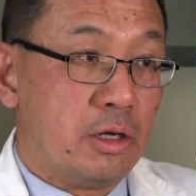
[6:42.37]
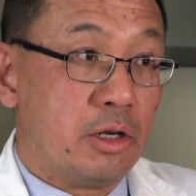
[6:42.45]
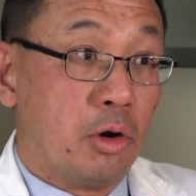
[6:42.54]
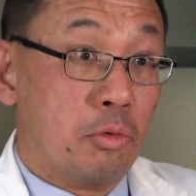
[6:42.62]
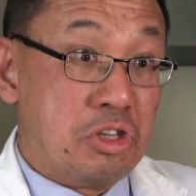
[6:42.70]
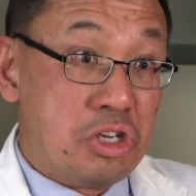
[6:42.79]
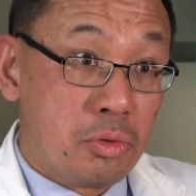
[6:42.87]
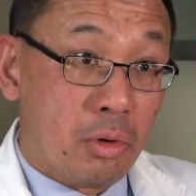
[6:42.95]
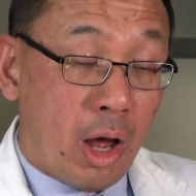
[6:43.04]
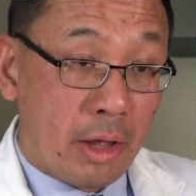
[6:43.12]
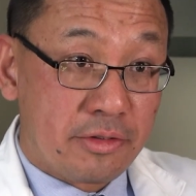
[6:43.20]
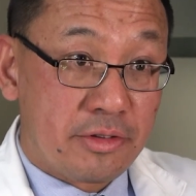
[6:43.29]
new
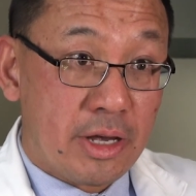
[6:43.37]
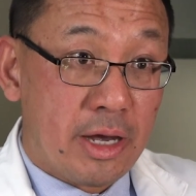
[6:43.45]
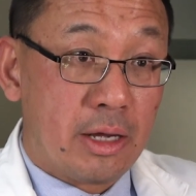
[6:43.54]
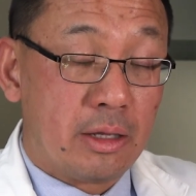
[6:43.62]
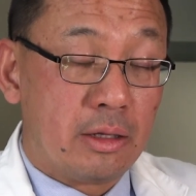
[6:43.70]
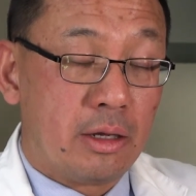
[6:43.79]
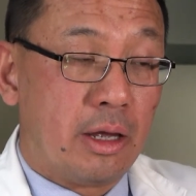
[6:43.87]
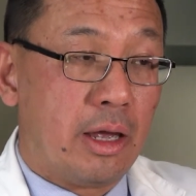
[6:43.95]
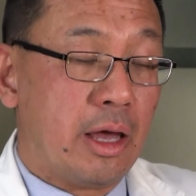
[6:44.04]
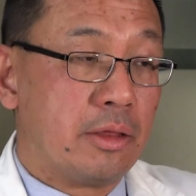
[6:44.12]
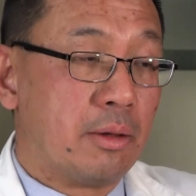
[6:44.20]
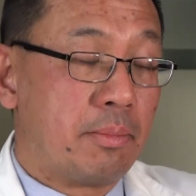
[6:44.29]
onset
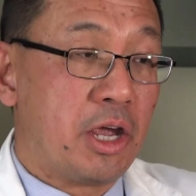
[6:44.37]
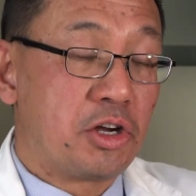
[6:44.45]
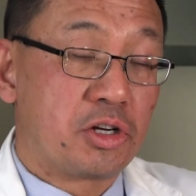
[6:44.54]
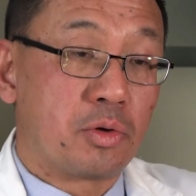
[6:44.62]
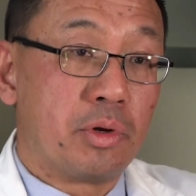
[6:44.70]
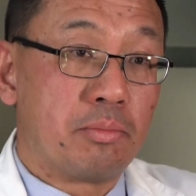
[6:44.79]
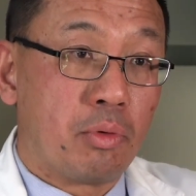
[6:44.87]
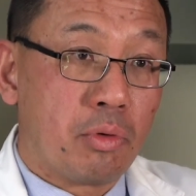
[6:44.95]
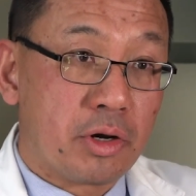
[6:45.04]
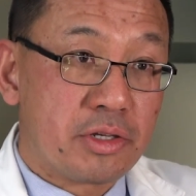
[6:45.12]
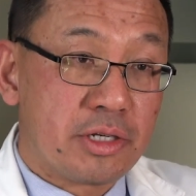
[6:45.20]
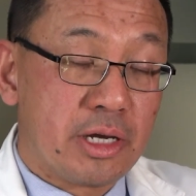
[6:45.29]
and the patient
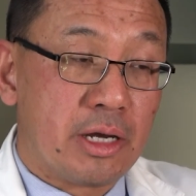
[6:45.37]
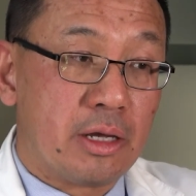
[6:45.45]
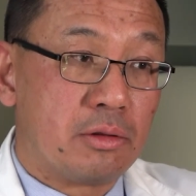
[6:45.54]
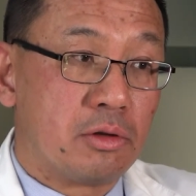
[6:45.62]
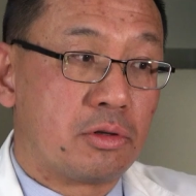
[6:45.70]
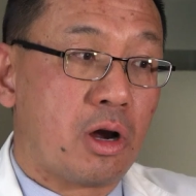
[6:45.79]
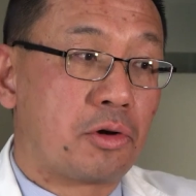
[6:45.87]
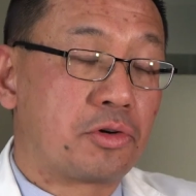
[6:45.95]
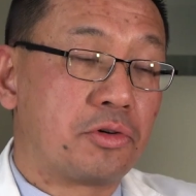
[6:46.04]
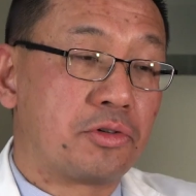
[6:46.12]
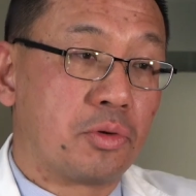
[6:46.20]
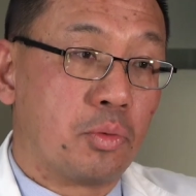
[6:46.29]
reports it, the
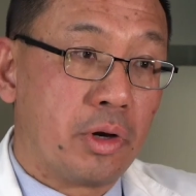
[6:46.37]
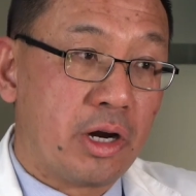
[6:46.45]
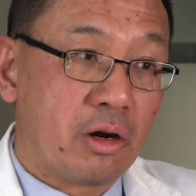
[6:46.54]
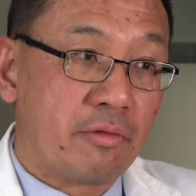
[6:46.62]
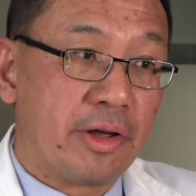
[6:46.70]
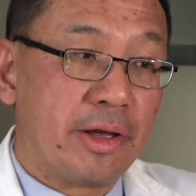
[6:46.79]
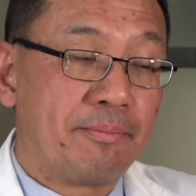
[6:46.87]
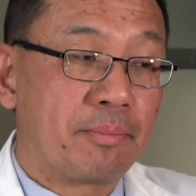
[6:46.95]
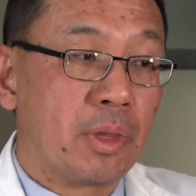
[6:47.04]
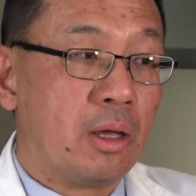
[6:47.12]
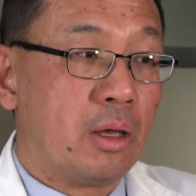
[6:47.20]
doctor is aware of it,